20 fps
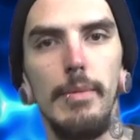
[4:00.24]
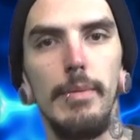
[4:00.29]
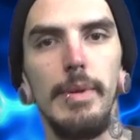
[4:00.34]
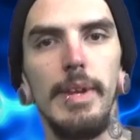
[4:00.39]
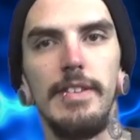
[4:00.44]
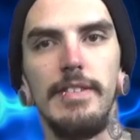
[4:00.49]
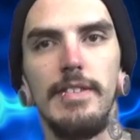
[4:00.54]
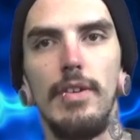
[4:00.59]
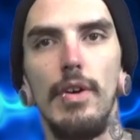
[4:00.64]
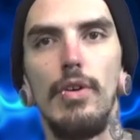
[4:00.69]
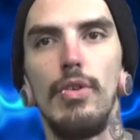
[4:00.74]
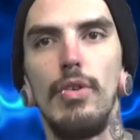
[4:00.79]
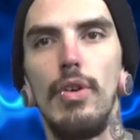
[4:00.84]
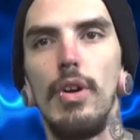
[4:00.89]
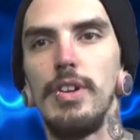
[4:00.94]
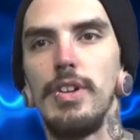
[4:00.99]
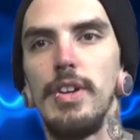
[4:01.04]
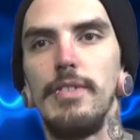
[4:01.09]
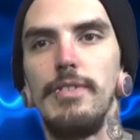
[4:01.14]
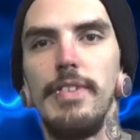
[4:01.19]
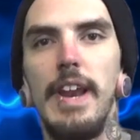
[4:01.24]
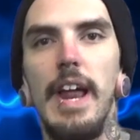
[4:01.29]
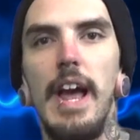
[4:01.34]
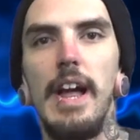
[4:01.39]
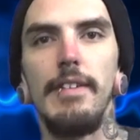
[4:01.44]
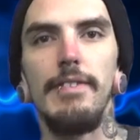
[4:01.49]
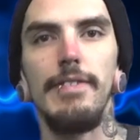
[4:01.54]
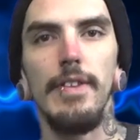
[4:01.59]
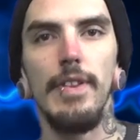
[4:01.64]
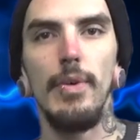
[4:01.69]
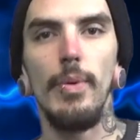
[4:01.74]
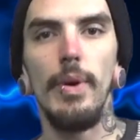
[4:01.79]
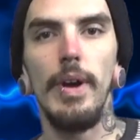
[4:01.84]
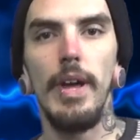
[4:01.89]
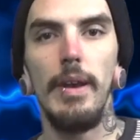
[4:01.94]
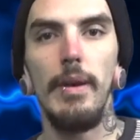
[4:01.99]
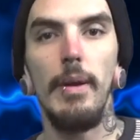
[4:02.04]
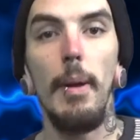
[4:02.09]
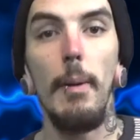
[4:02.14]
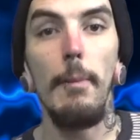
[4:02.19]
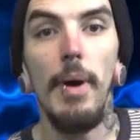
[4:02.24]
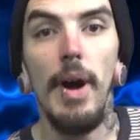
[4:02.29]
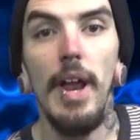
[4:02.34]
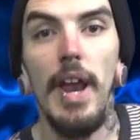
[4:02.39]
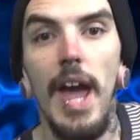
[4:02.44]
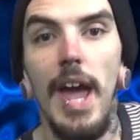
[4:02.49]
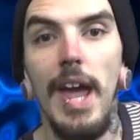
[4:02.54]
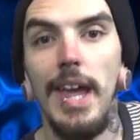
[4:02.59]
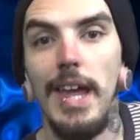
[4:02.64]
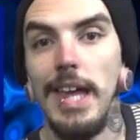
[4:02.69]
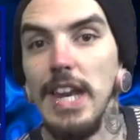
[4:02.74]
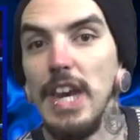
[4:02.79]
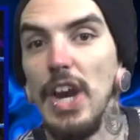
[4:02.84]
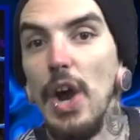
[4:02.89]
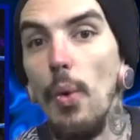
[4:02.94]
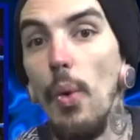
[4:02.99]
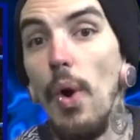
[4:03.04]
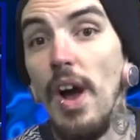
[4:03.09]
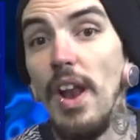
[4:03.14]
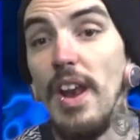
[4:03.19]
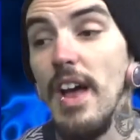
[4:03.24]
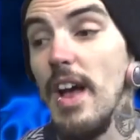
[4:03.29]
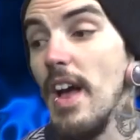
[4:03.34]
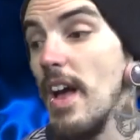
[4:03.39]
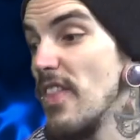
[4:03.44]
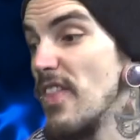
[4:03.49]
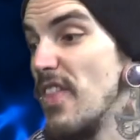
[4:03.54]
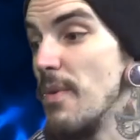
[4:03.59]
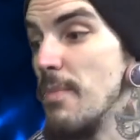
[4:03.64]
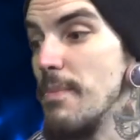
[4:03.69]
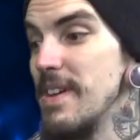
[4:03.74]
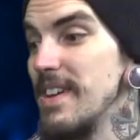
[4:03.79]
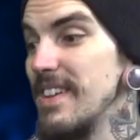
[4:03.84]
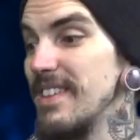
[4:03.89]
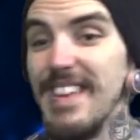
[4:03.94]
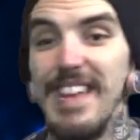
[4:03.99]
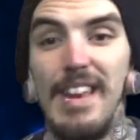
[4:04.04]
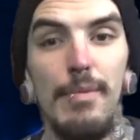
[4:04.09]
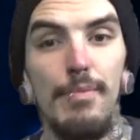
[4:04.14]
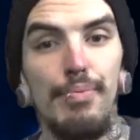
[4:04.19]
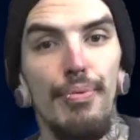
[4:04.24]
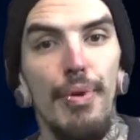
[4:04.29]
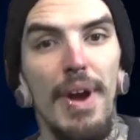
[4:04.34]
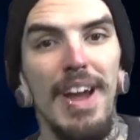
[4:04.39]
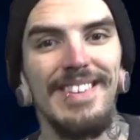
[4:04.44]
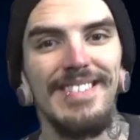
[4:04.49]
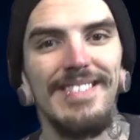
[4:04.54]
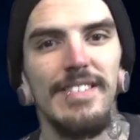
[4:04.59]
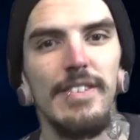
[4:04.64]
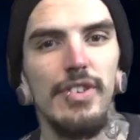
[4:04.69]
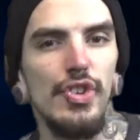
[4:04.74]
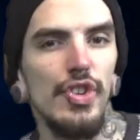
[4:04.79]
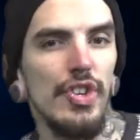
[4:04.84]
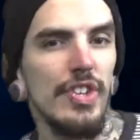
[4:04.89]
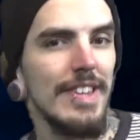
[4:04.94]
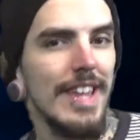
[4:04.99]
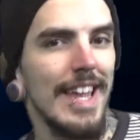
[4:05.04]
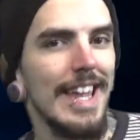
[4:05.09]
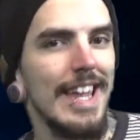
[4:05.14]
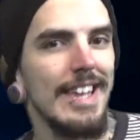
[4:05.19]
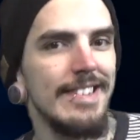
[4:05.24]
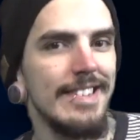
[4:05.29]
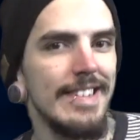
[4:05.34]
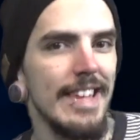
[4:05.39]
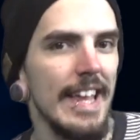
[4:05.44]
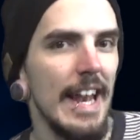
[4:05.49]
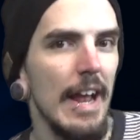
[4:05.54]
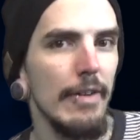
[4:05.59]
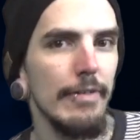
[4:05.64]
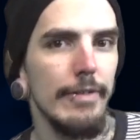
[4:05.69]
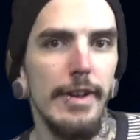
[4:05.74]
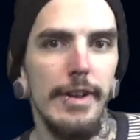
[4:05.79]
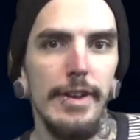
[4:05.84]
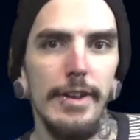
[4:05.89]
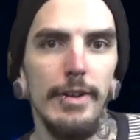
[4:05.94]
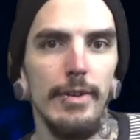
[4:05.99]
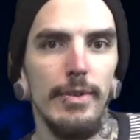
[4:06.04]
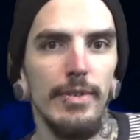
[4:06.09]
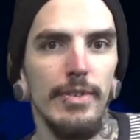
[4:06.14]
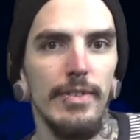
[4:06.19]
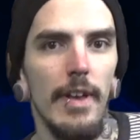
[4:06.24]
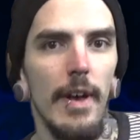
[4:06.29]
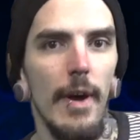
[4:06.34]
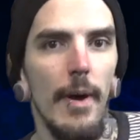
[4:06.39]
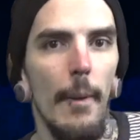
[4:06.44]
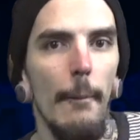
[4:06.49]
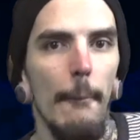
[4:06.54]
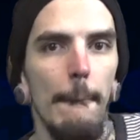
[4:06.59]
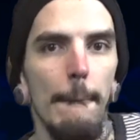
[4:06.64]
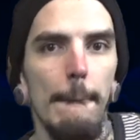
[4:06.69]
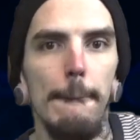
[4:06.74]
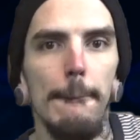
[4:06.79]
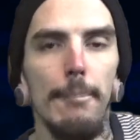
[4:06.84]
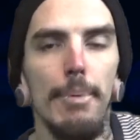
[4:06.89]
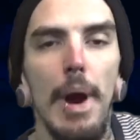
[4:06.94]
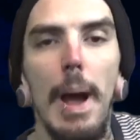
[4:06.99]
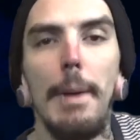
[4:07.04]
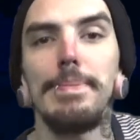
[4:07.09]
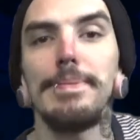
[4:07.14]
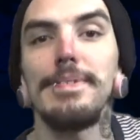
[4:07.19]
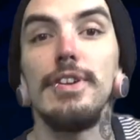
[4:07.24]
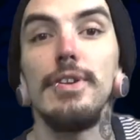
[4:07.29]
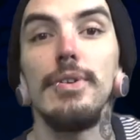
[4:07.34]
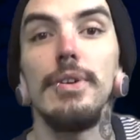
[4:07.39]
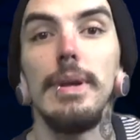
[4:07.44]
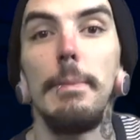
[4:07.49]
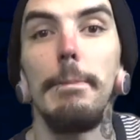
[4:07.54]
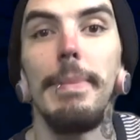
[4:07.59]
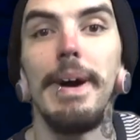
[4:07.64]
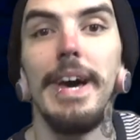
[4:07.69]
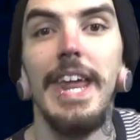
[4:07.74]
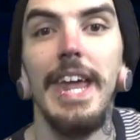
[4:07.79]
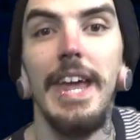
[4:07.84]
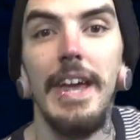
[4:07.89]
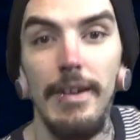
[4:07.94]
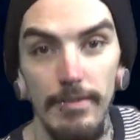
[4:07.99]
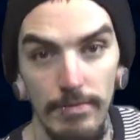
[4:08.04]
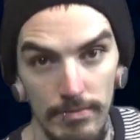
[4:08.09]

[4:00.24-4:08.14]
be a skull-crushing finale for the win. But hey, you know what? The Miz impressed just like he set out to do, so props to you, buddy.